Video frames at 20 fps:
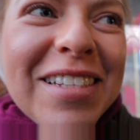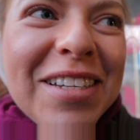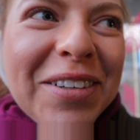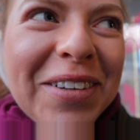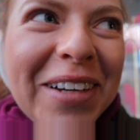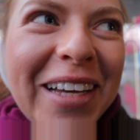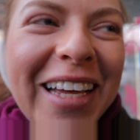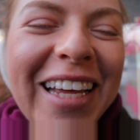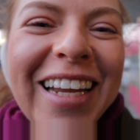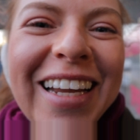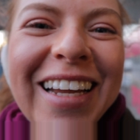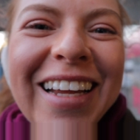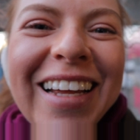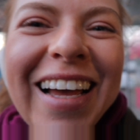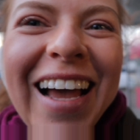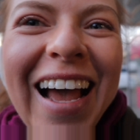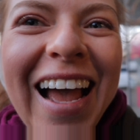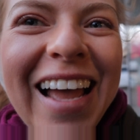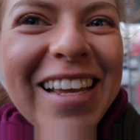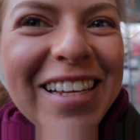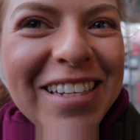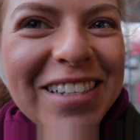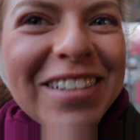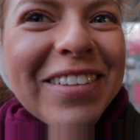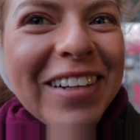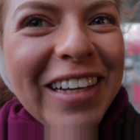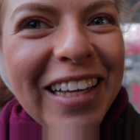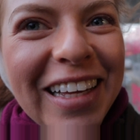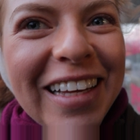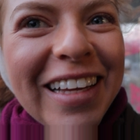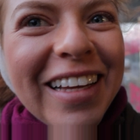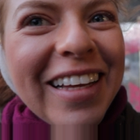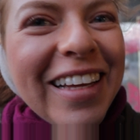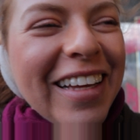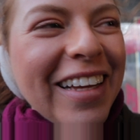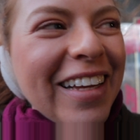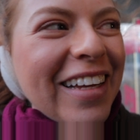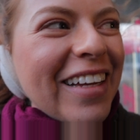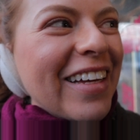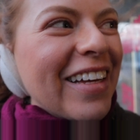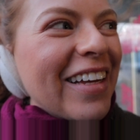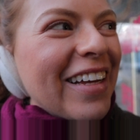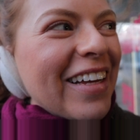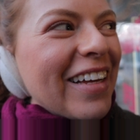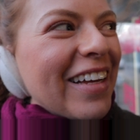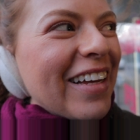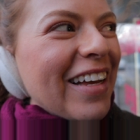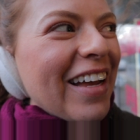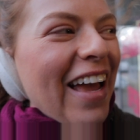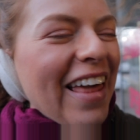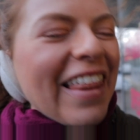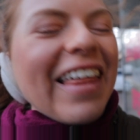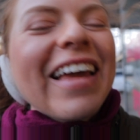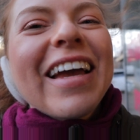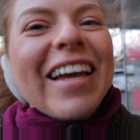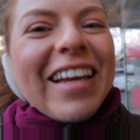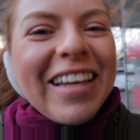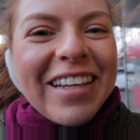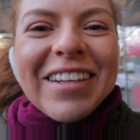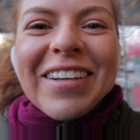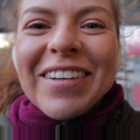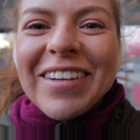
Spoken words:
do it. I can do it. I think I can do